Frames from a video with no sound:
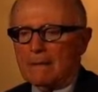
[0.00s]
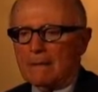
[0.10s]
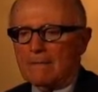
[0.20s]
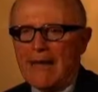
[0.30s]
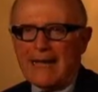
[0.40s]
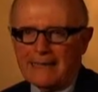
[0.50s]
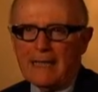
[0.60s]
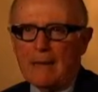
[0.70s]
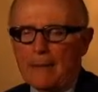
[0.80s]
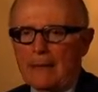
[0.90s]

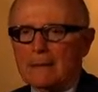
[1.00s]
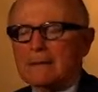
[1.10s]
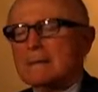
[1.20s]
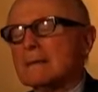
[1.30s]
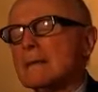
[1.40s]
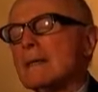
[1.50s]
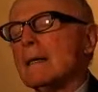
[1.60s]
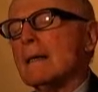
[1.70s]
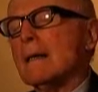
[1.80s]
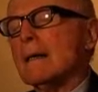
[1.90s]
academics
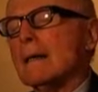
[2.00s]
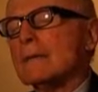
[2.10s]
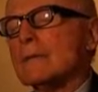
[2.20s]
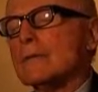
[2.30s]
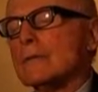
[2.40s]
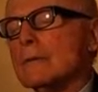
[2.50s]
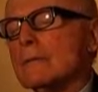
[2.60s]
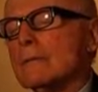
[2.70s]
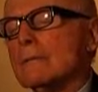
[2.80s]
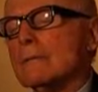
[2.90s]

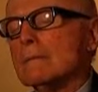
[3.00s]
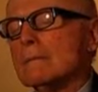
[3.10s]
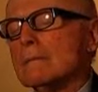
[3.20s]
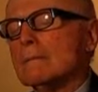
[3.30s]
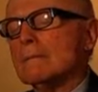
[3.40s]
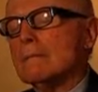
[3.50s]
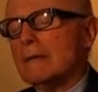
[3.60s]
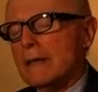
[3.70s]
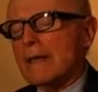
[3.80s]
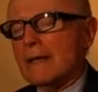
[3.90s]
to
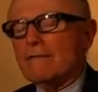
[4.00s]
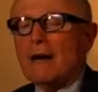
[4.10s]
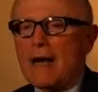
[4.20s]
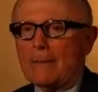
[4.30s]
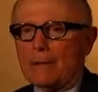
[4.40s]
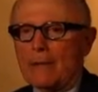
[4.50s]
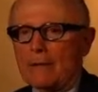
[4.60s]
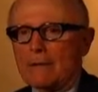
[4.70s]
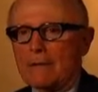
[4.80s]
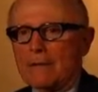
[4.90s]
really give high
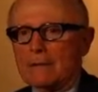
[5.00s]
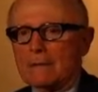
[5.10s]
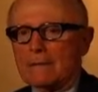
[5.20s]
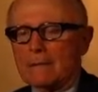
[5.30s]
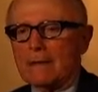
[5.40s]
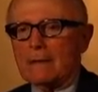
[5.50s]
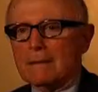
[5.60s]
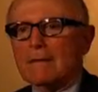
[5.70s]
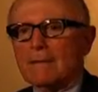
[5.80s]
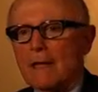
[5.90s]
priority to the
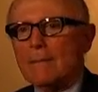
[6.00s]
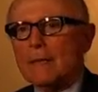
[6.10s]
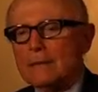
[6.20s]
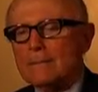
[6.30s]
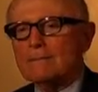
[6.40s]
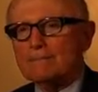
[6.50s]
development.